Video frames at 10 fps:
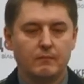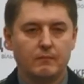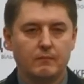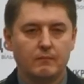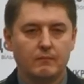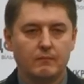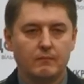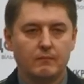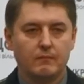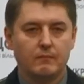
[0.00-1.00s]
Do you have
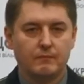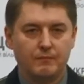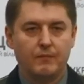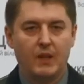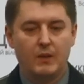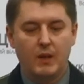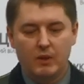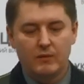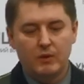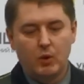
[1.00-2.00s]
some other questions?
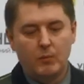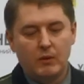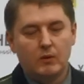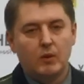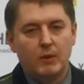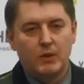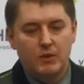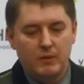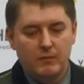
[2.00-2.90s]
Thank you and